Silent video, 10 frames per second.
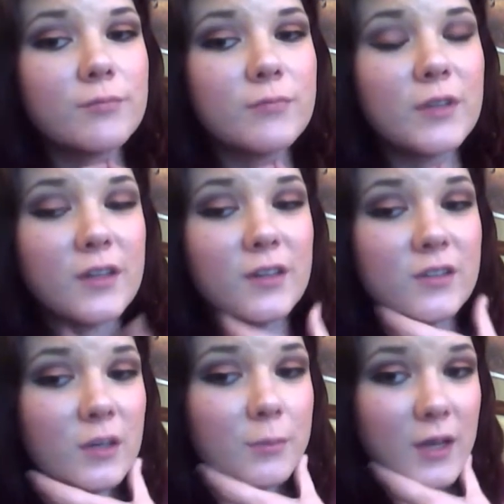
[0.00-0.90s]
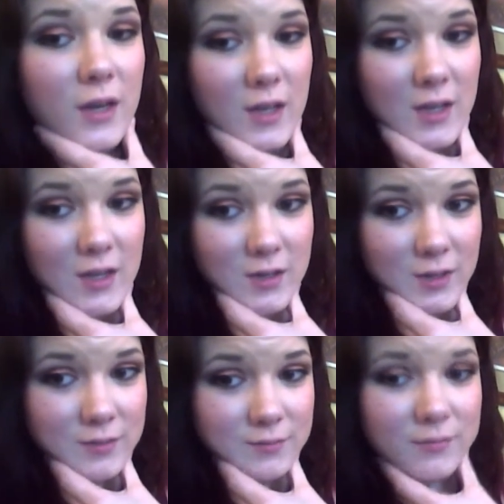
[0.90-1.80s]
and then it's going to bring it in,
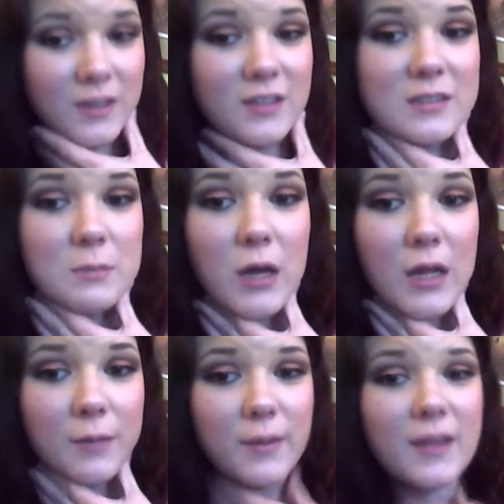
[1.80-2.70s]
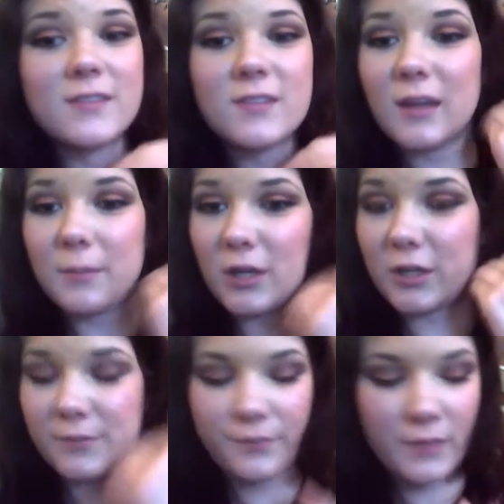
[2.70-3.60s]
make it smaller, make it slimmer,
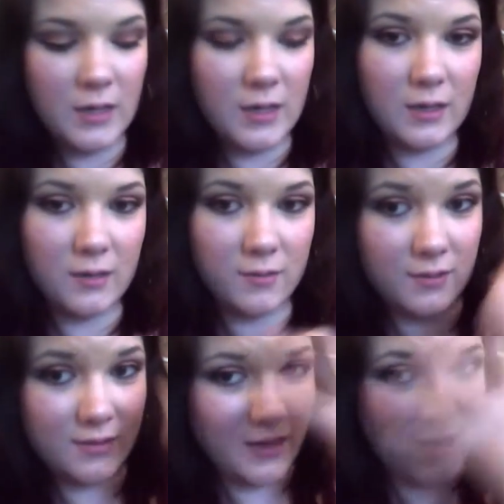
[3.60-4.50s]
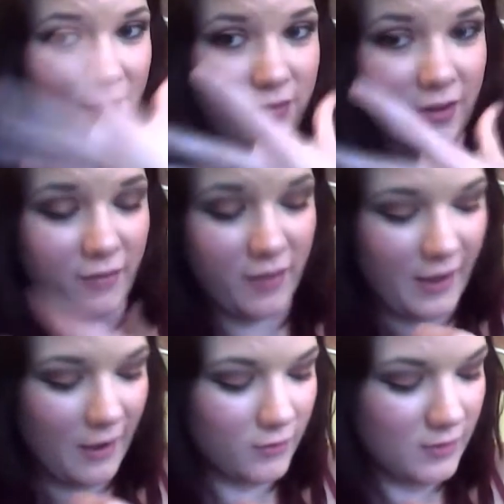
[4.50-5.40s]
and that's going to even everything
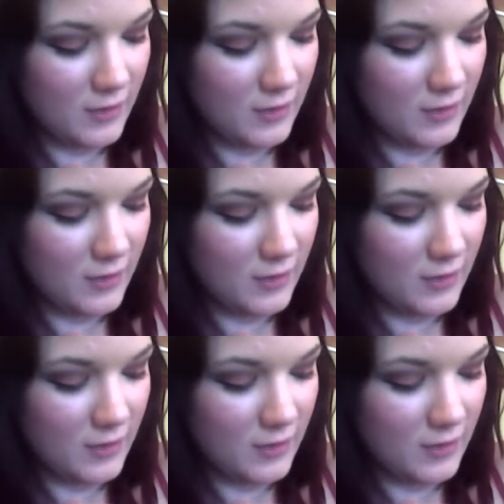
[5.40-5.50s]
out.